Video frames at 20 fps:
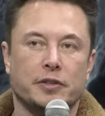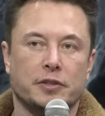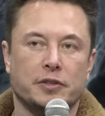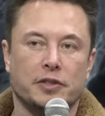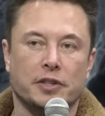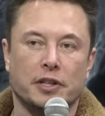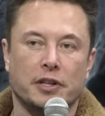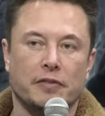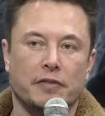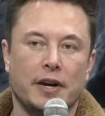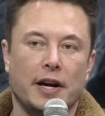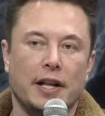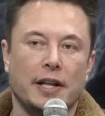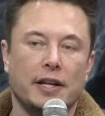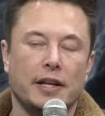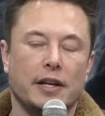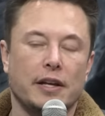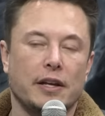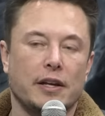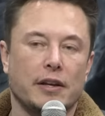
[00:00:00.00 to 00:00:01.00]
to Silicon
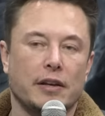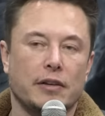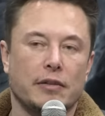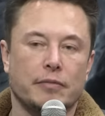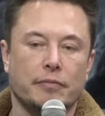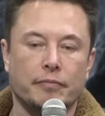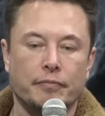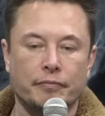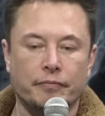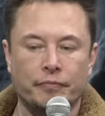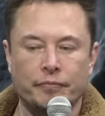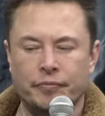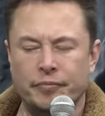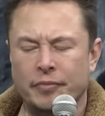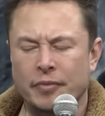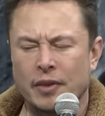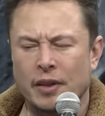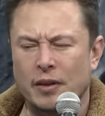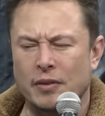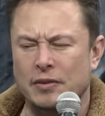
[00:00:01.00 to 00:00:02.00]
Valley in
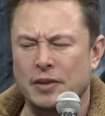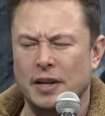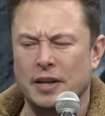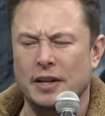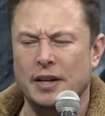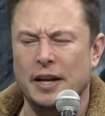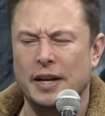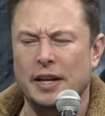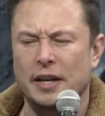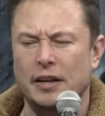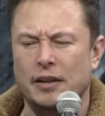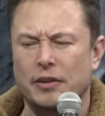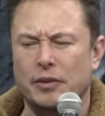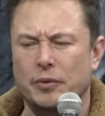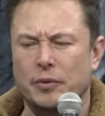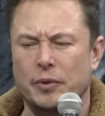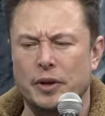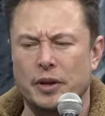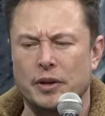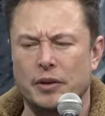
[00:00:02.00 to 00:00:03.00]
like
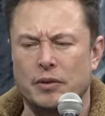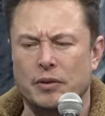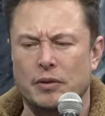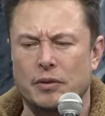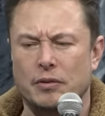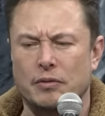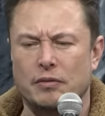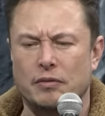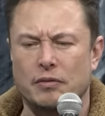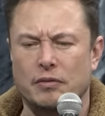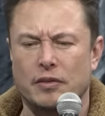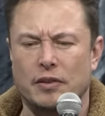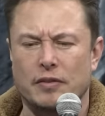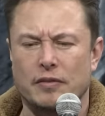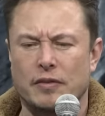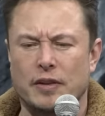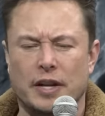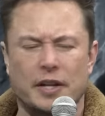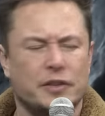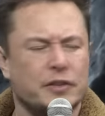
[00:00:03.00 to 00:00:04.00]
ninety-three or
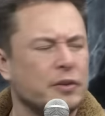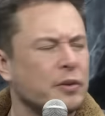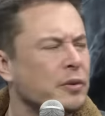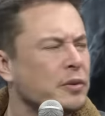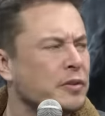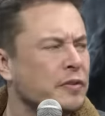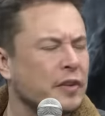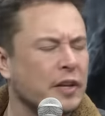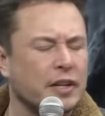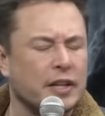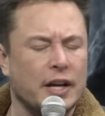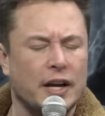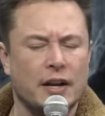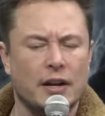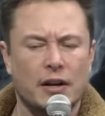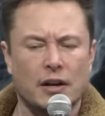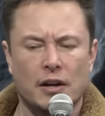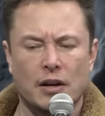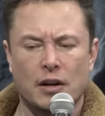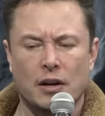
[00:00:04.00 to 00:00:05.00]
ninety-two or something like that,